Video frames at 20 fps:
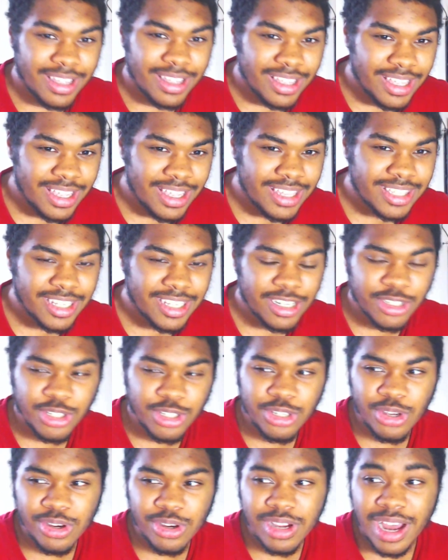He's still too
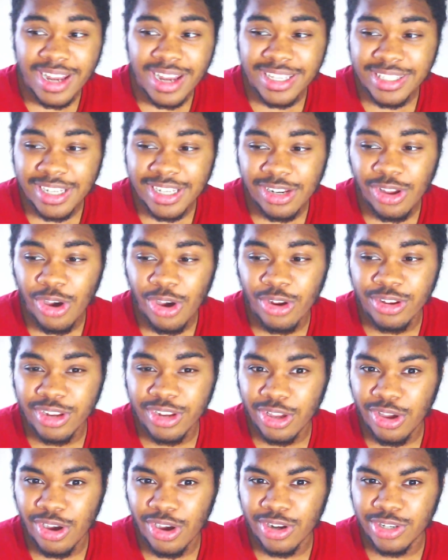young, and he's still
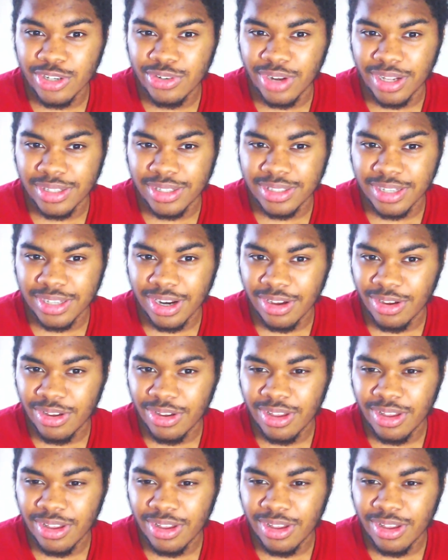under contract, can